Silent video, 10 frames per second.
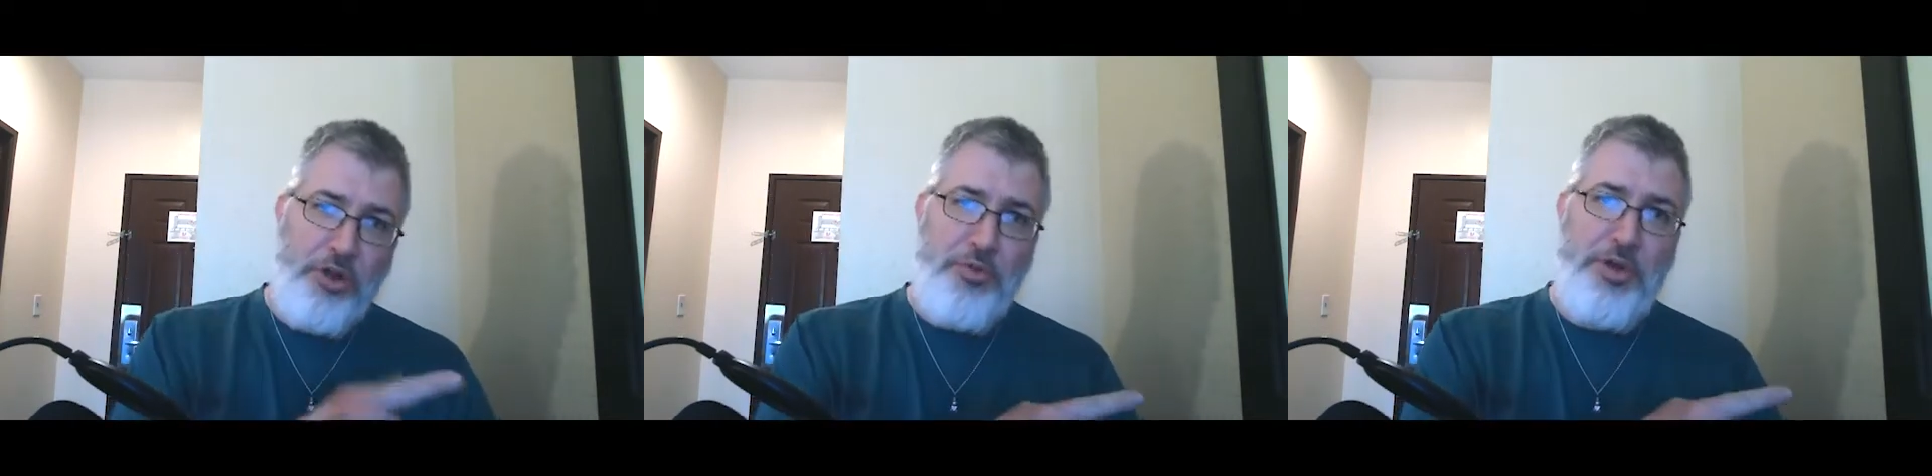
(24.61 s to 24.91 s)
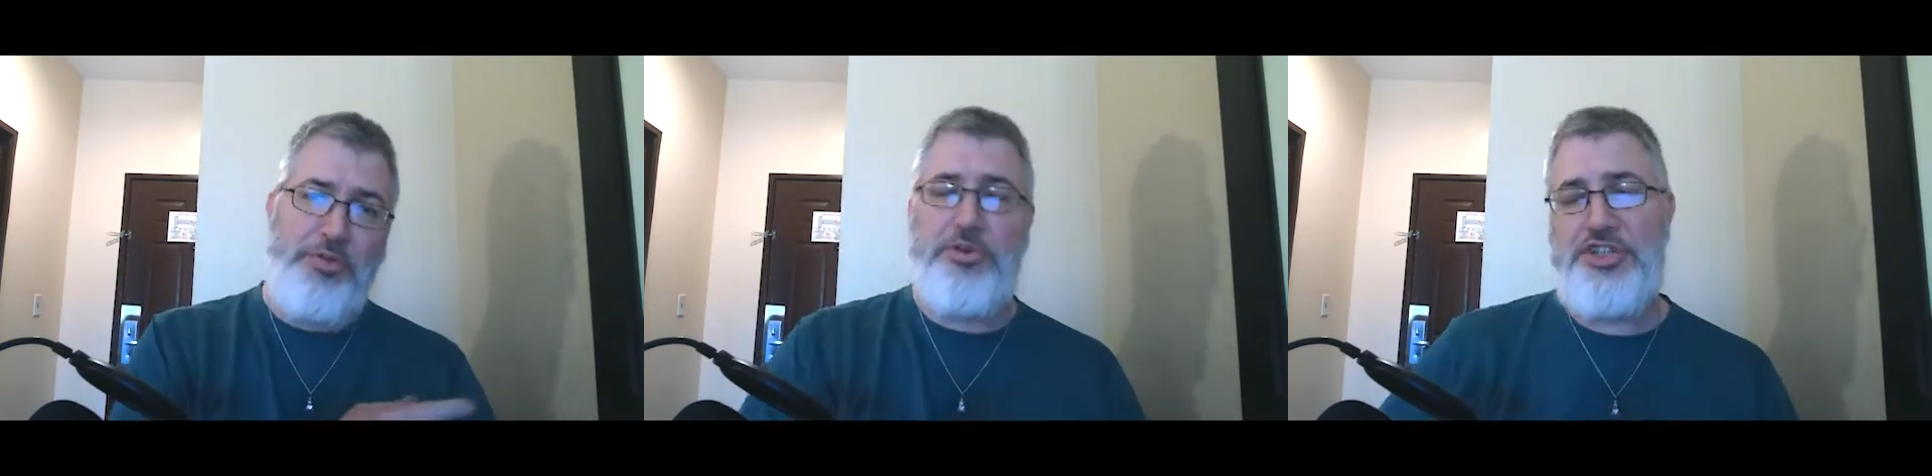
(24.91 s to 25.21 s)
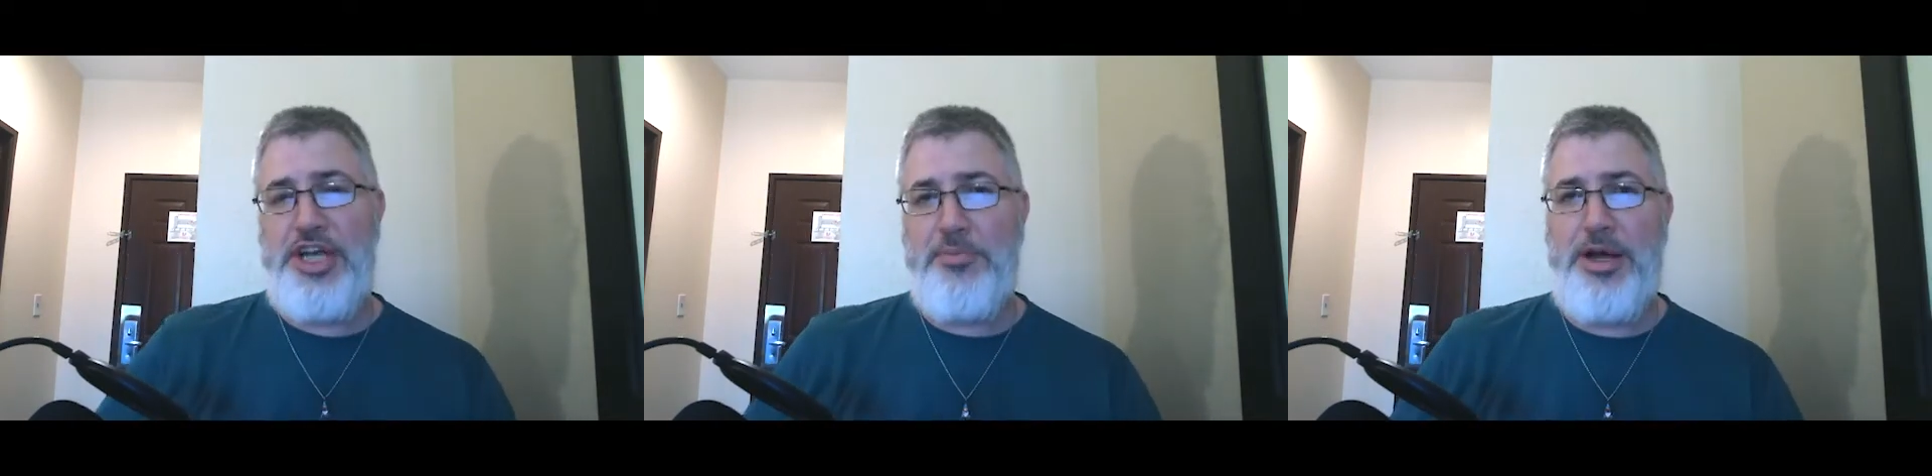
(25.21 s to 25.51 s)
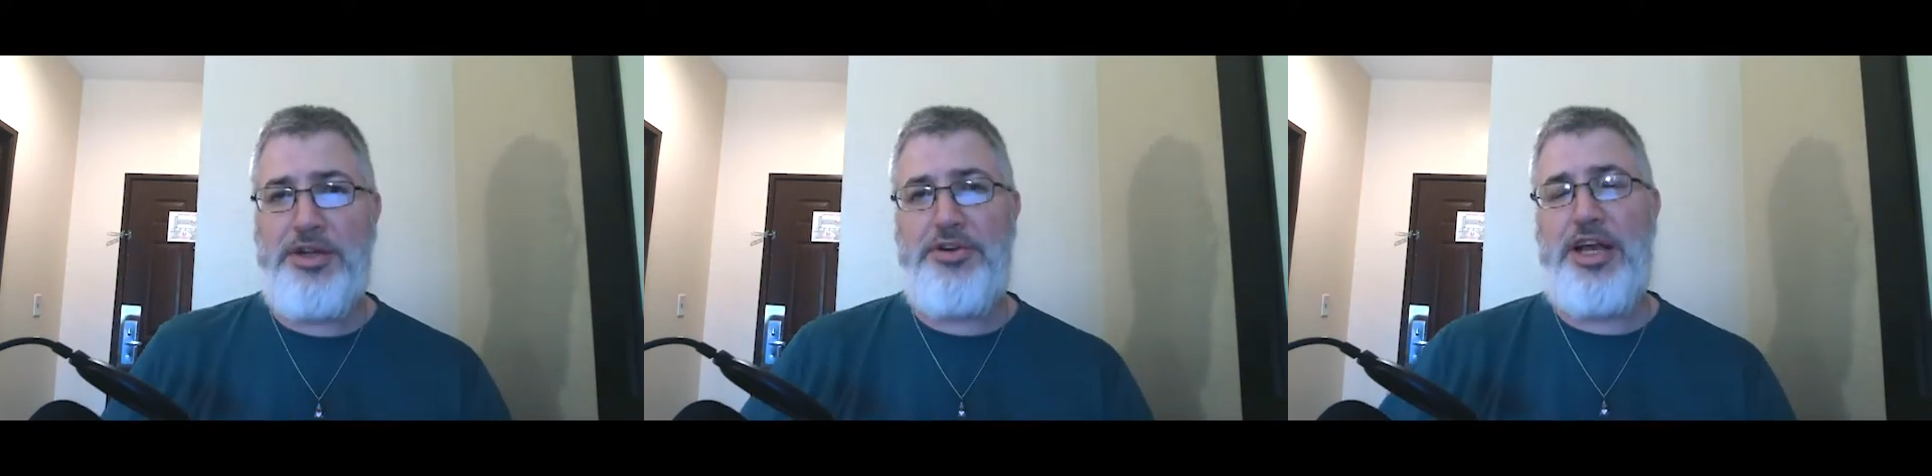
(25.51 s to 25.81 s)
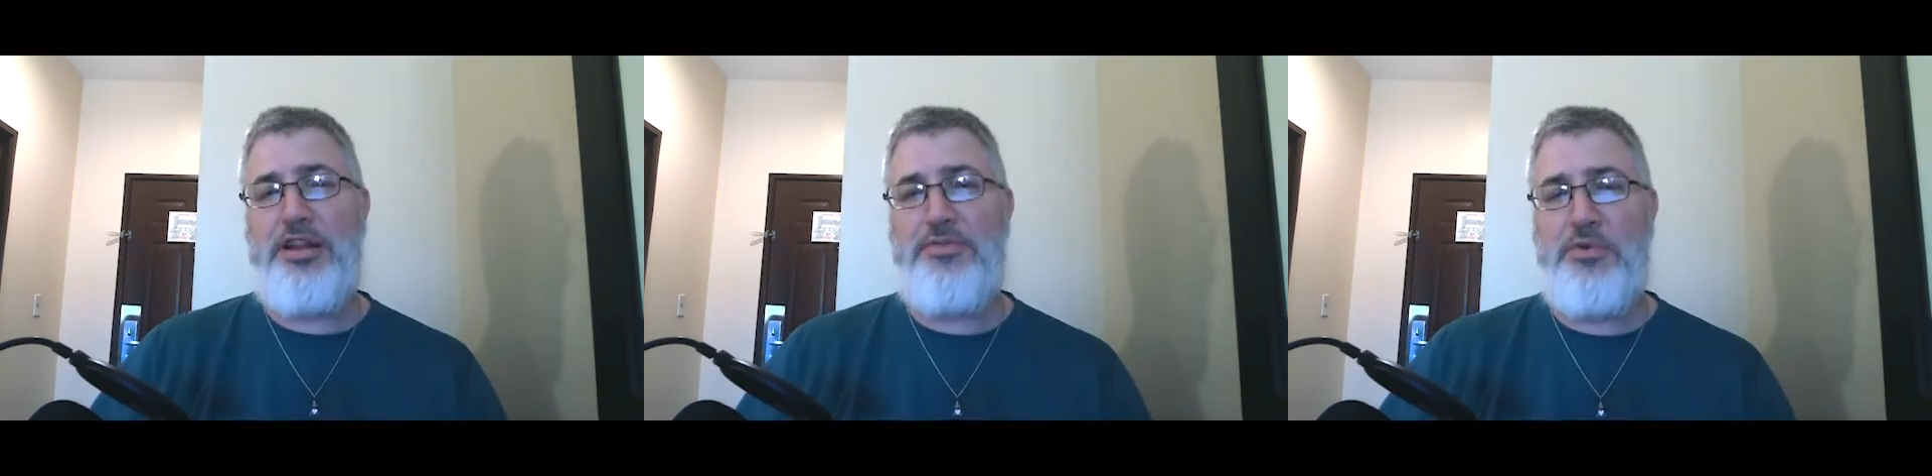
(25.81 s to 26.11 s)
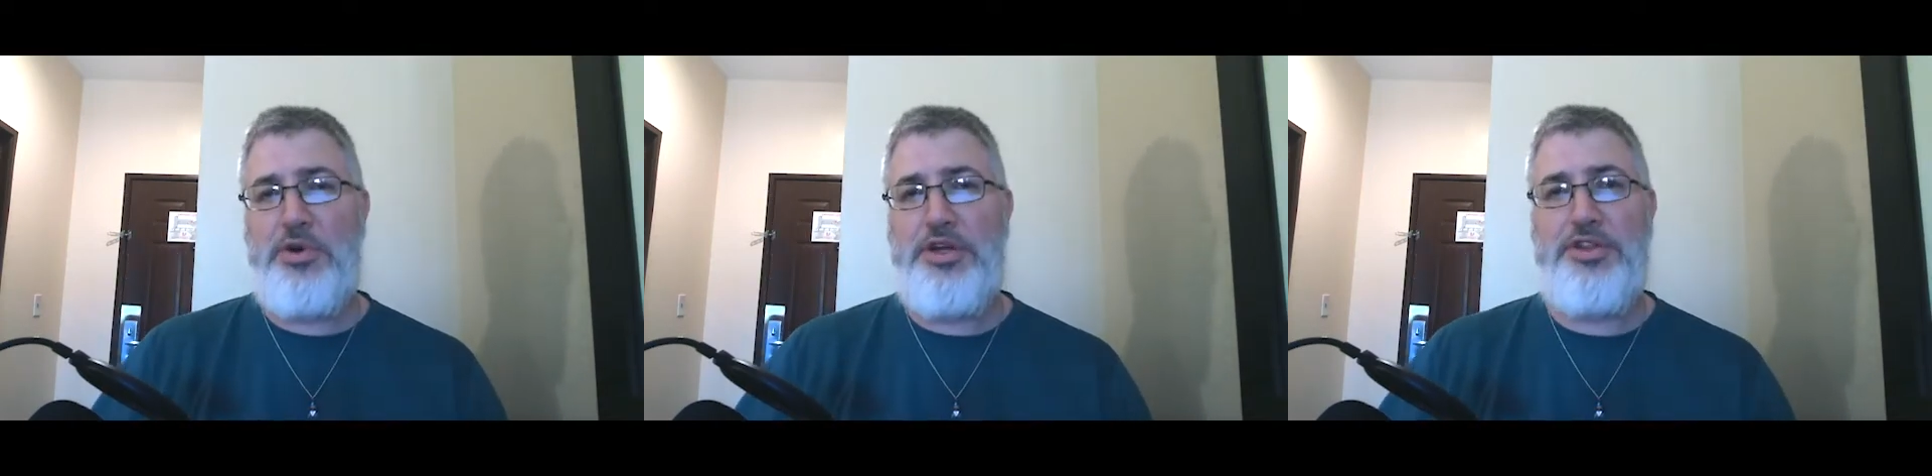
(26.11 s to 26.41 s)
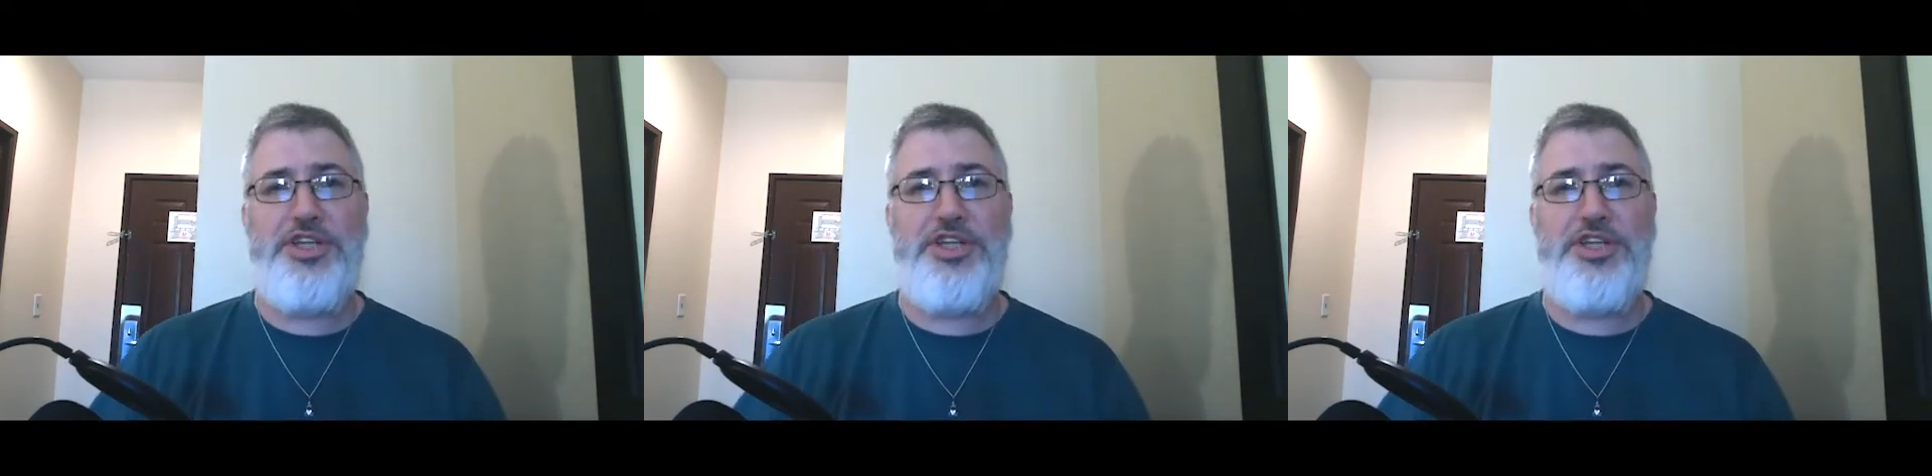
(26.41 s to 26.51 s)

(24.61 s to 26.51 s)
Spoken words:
the way through to Santa Monica, California,